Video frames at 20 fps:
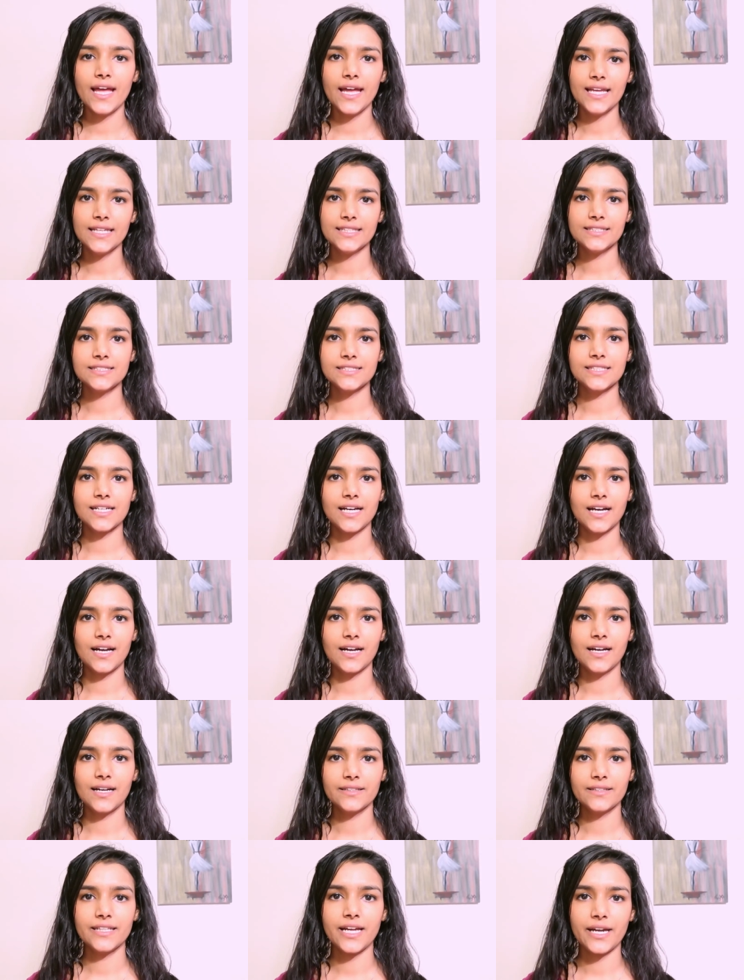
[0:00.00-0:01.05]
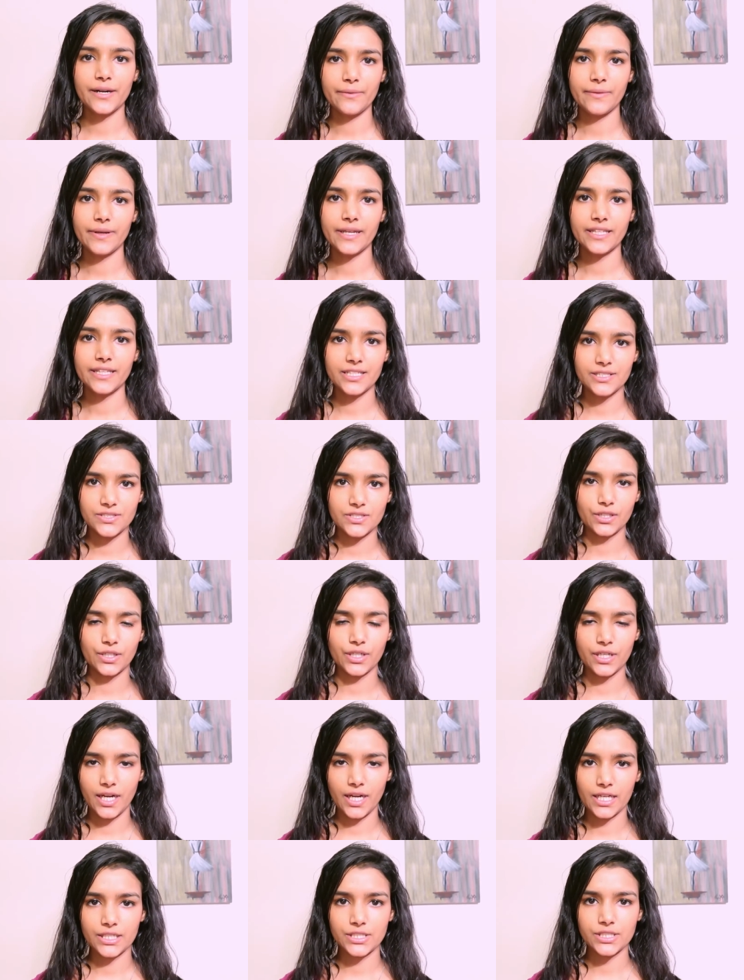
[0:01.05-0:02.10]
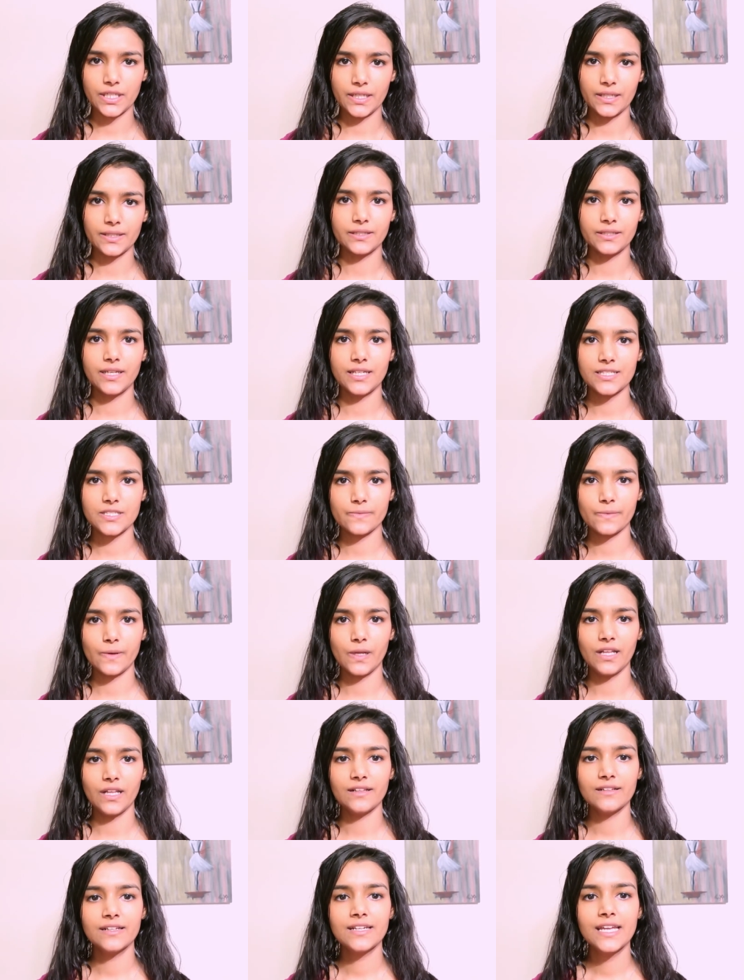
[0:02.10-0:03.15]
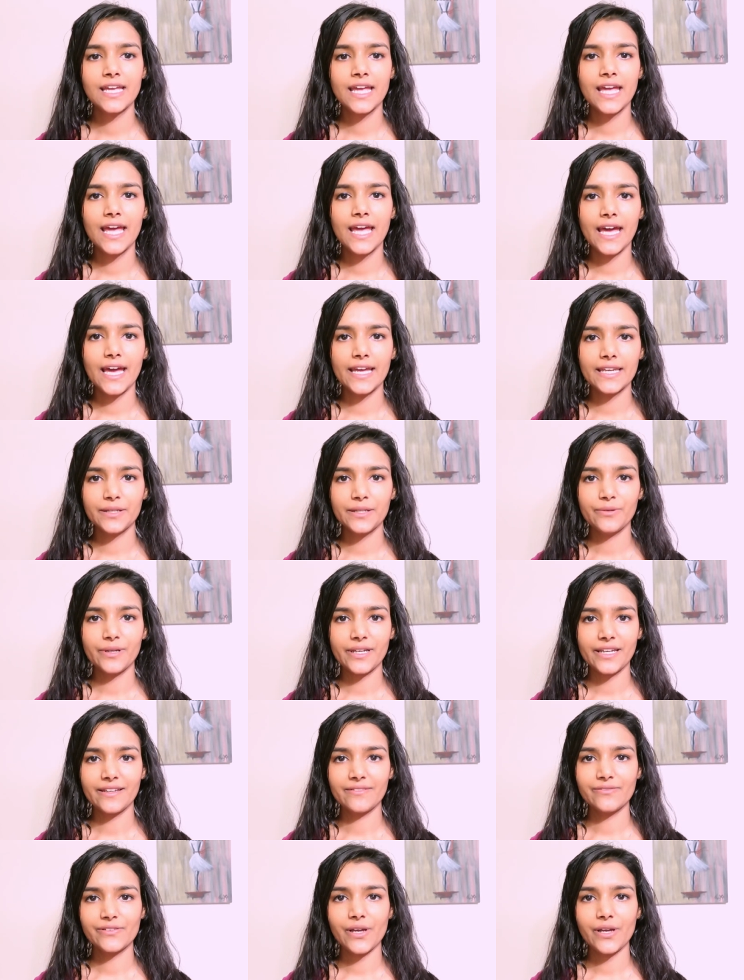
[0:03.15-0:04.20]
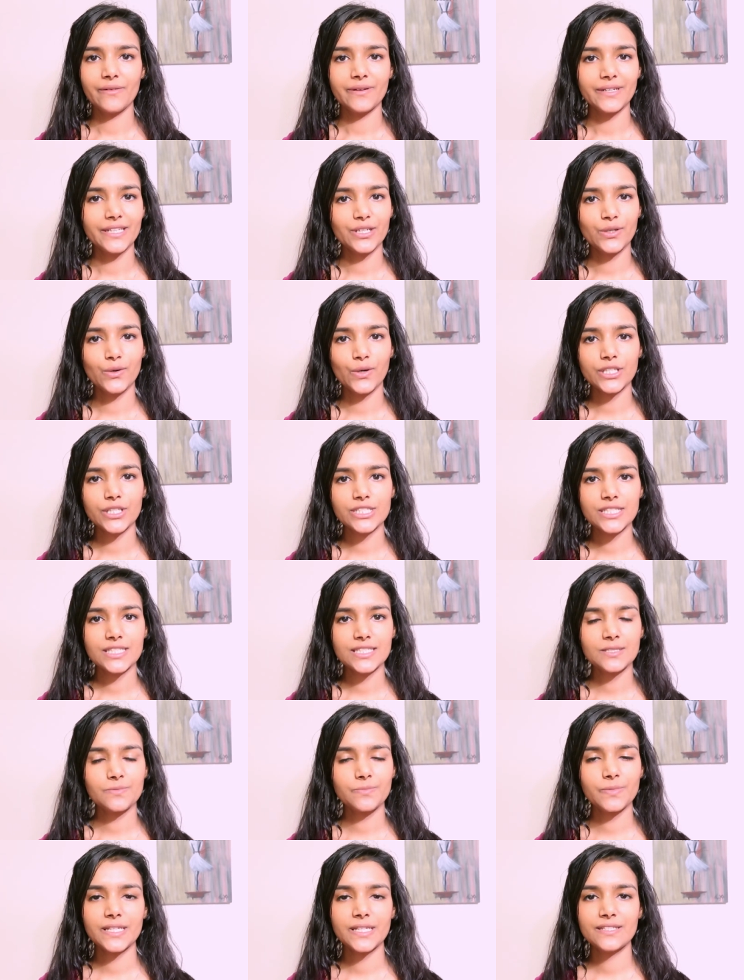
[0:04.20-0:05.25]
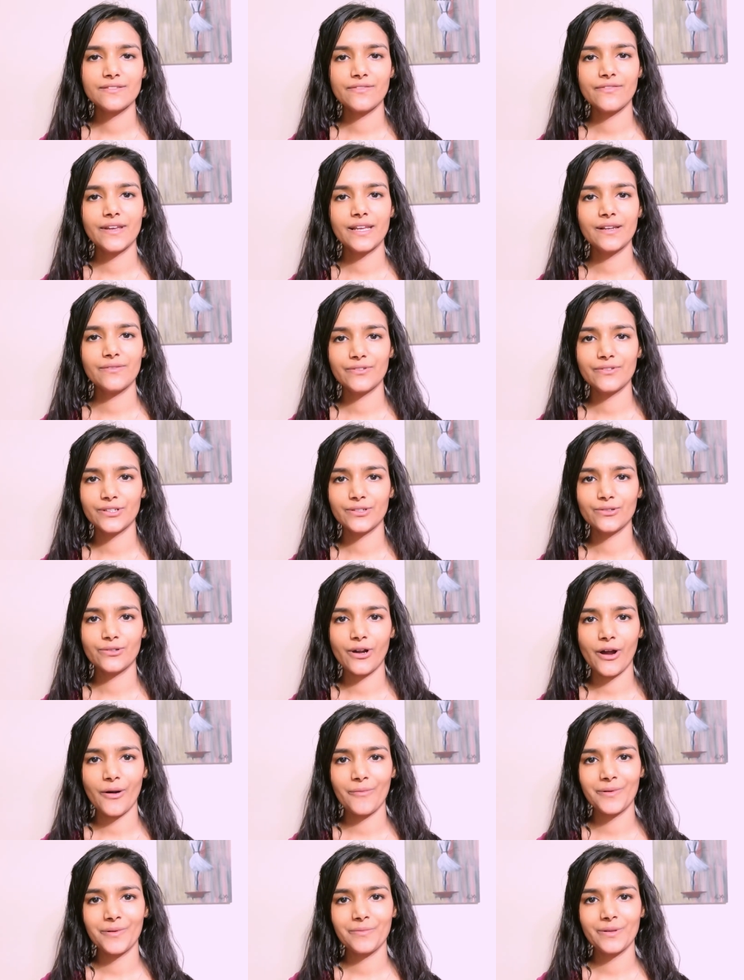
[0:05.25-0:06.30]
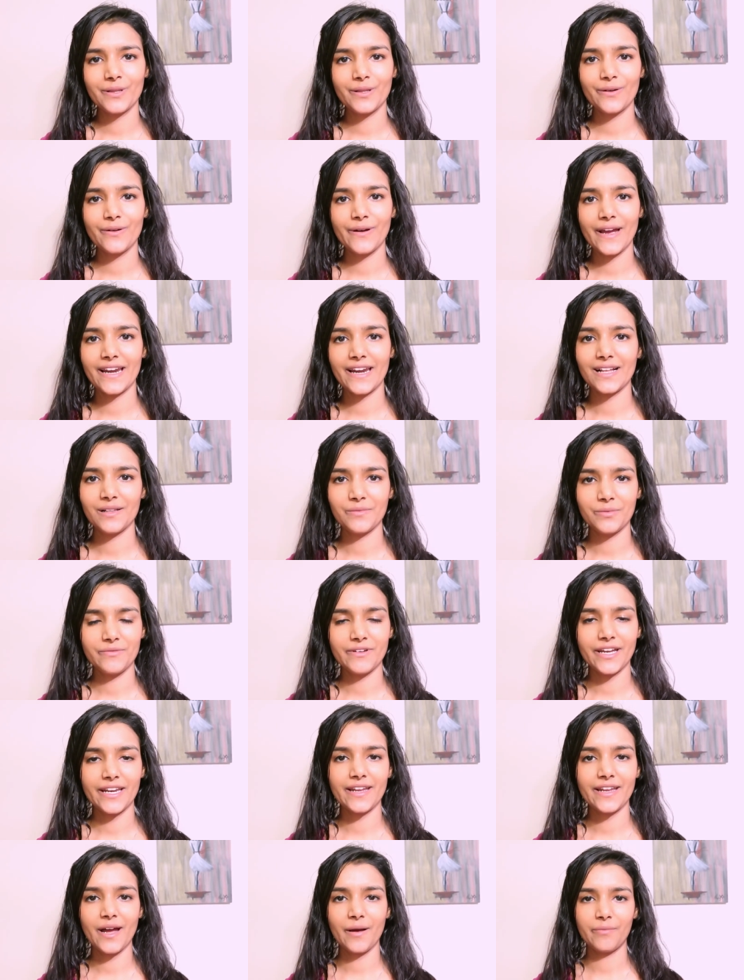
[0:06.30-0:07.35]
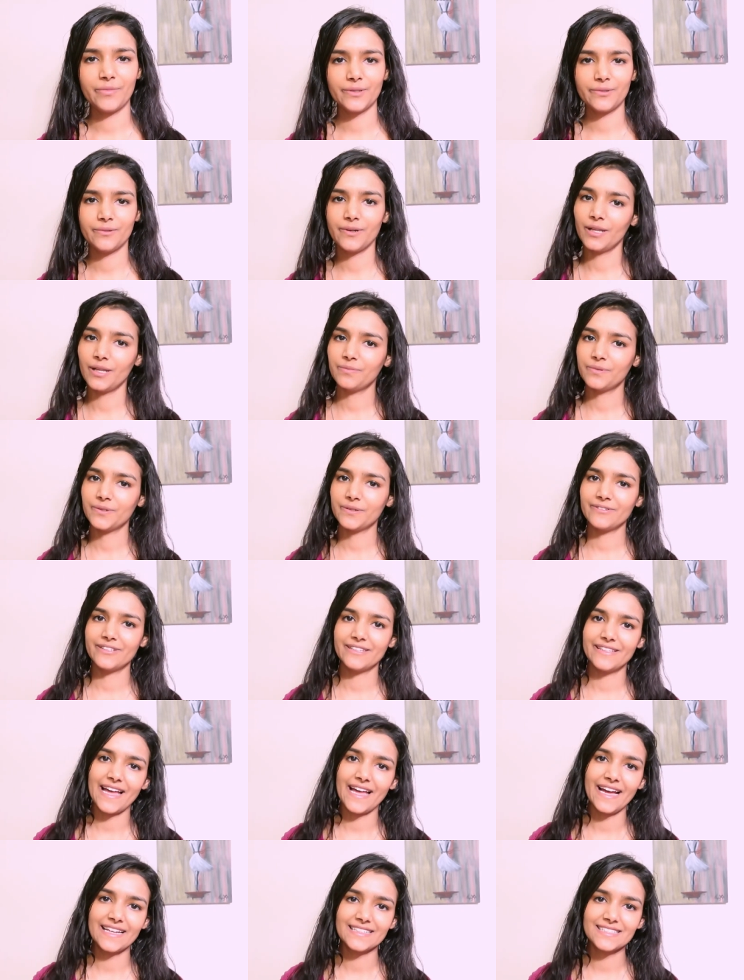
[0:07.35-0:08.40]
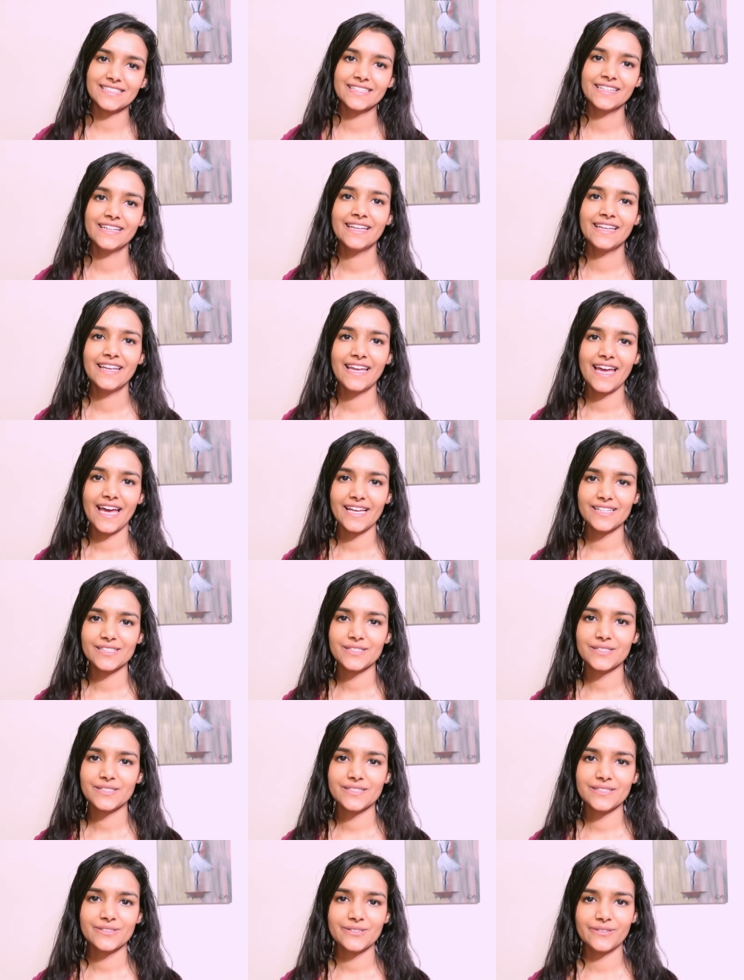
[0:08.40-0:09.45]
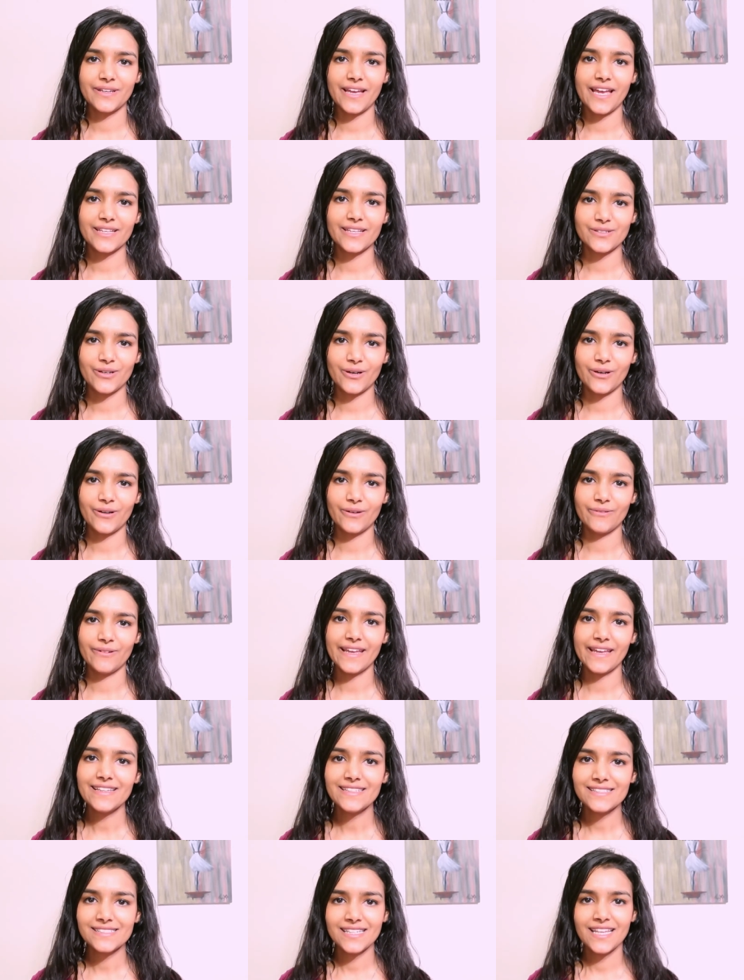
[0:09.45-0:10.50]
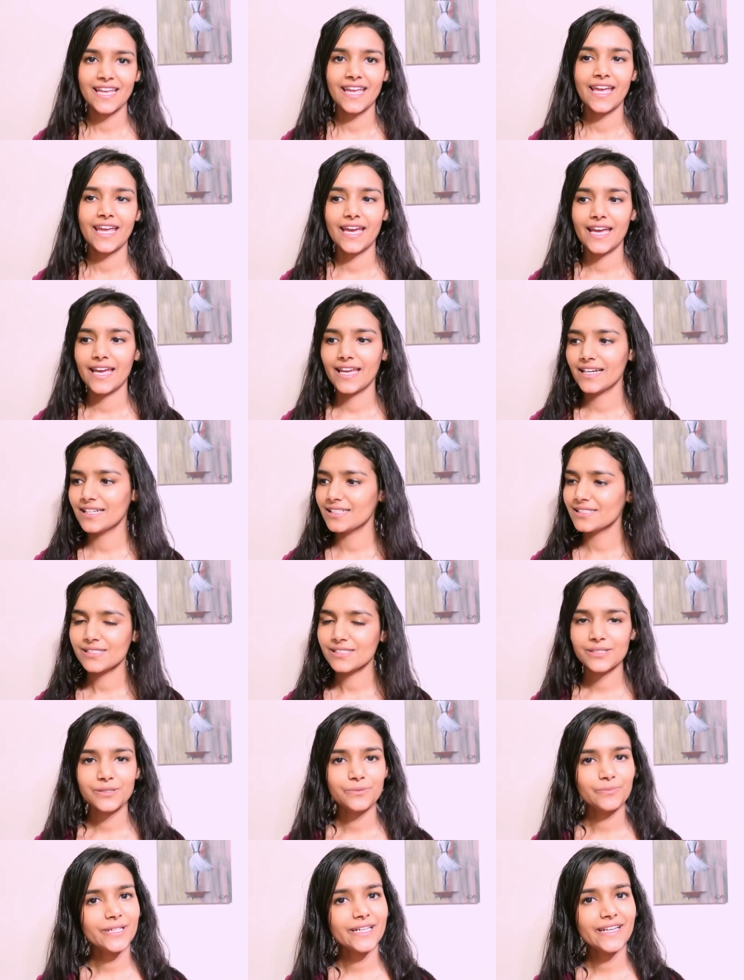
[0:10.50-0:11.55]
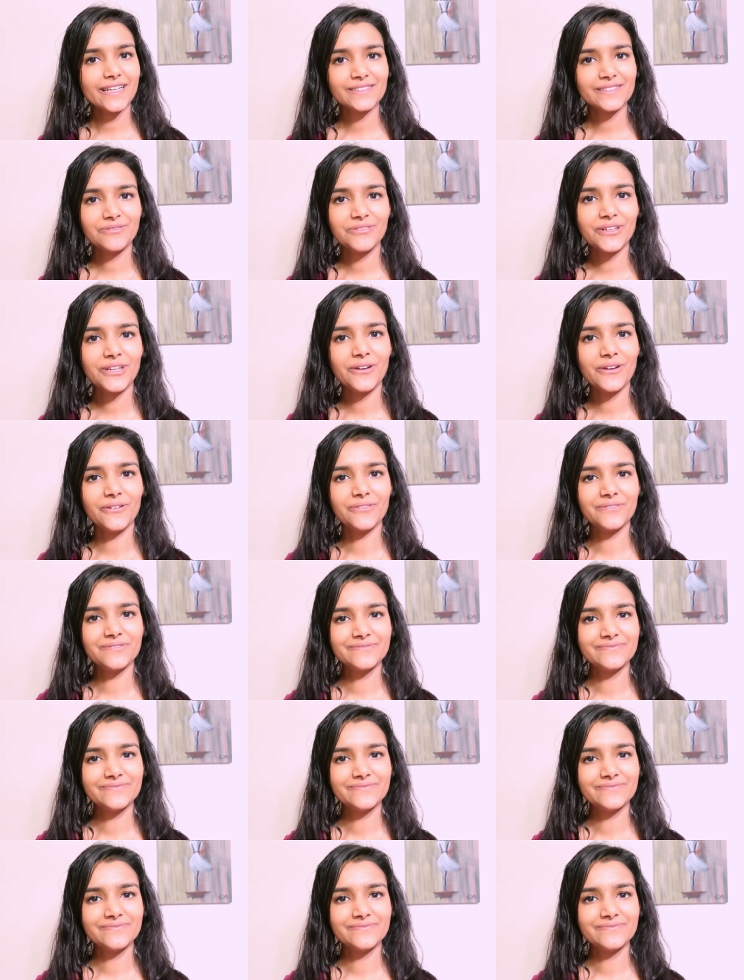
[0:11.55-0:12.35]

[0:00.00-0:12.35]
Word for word: and uh, that way there's a connection as well anyway if you have any questions please feel free to comment below and I'll be very happy to help you with that as as always and I'll see you in my next video